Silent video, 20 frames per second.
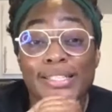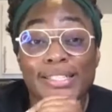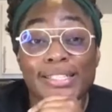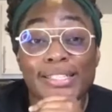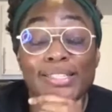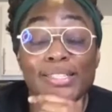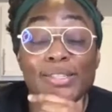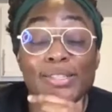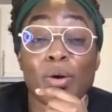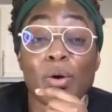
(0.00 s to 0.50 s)

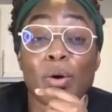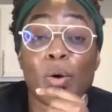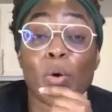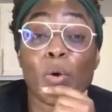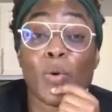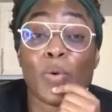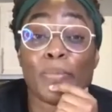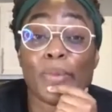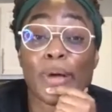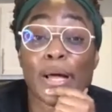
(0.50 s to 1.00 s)
so
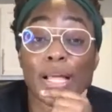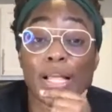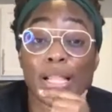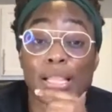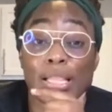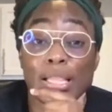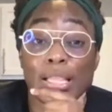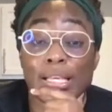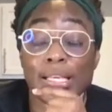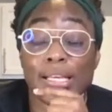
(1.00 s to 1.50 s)
whole
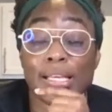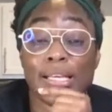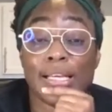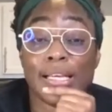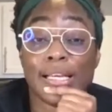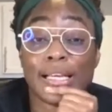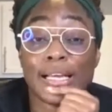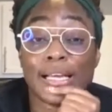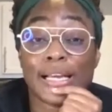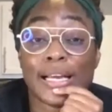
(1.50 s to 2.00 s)
month.
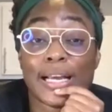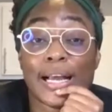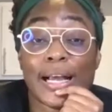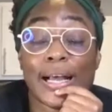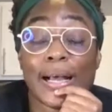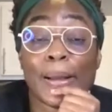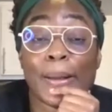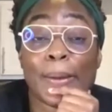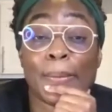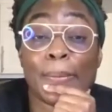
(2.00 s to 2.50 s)

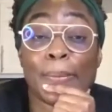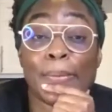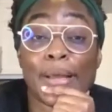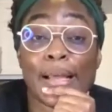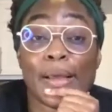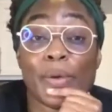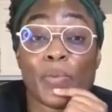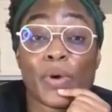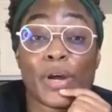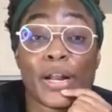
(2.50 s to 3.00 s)
Um,
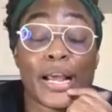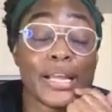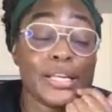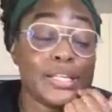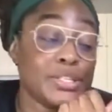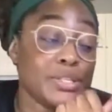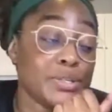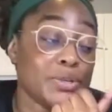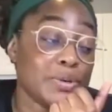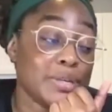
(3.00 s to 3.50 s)
and what I
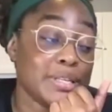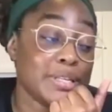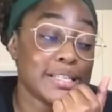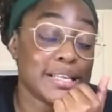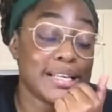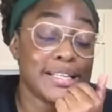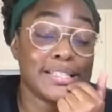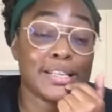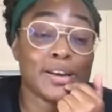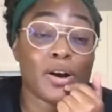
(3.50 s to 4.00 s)
do is
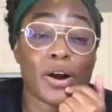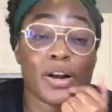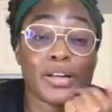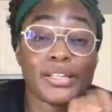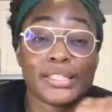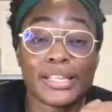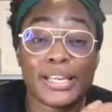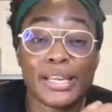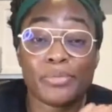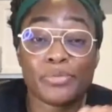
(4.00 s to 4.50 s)
it's hard
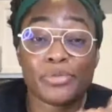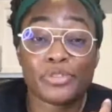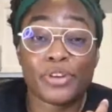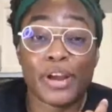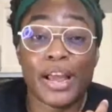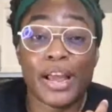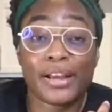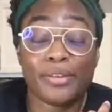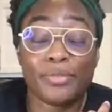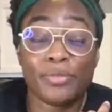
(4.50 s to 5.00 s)
to keep
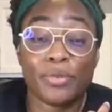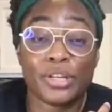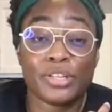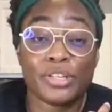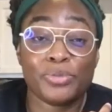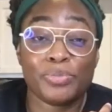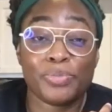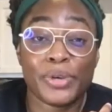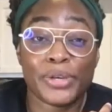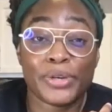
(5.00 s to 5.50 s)
track of what
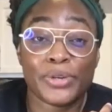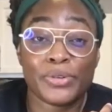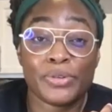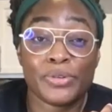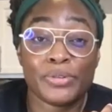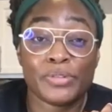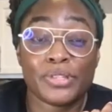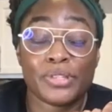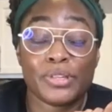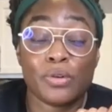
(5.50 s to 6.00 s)
you
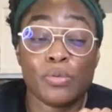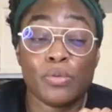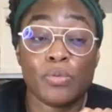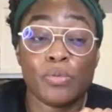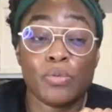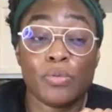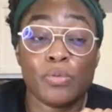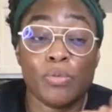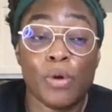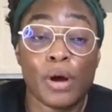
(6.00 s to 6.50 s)
pickle. So
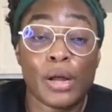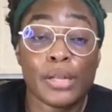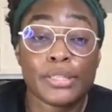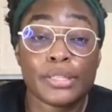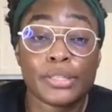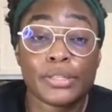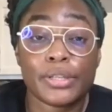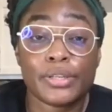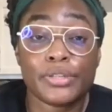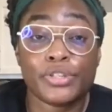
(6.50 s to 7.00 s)

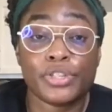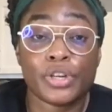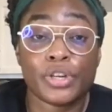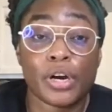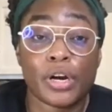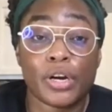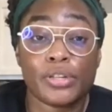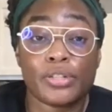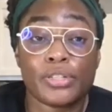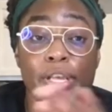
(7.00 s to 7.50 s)
once the
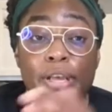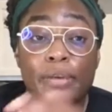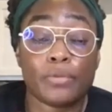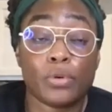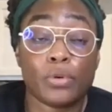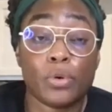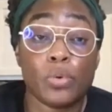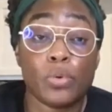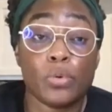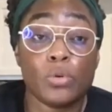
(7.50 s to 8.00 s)
jars have
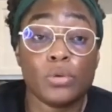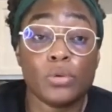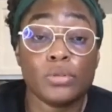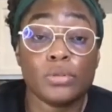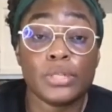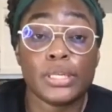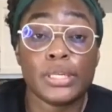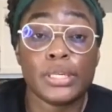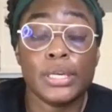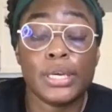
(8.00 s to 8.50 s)

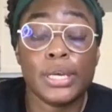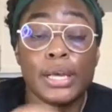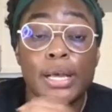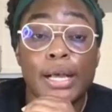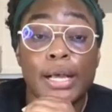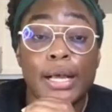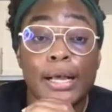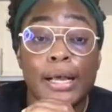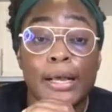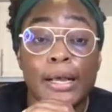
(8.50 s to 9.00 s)
cooled,
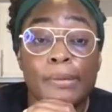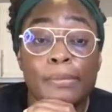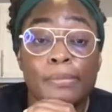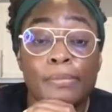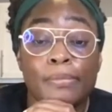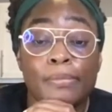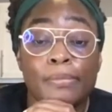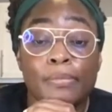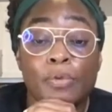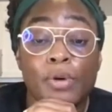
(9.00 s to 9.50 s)

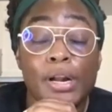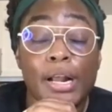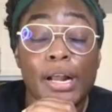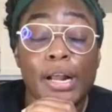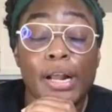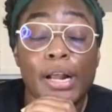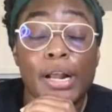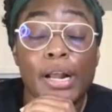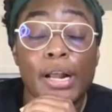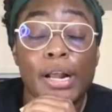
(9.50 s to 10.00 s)
um, what
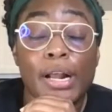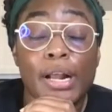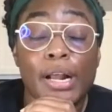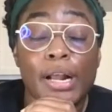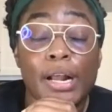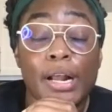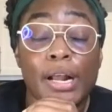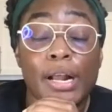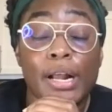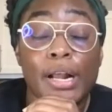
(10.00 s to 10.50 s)
I do,
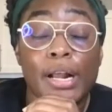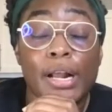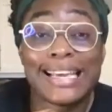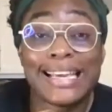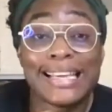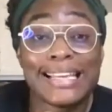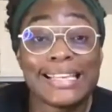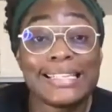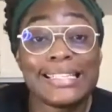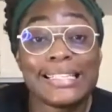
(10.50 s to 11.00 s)
the
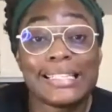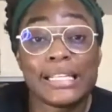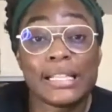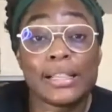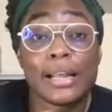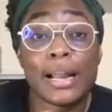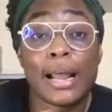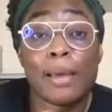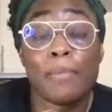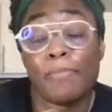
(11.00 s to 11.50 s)
date
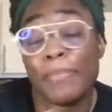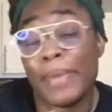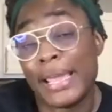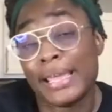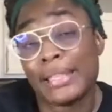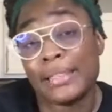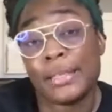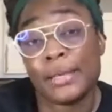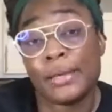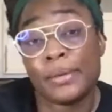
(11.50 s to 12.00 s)
that I
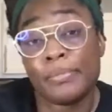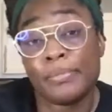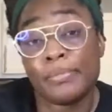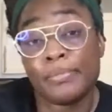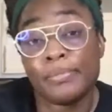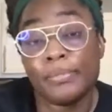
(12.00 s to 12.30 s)
made them,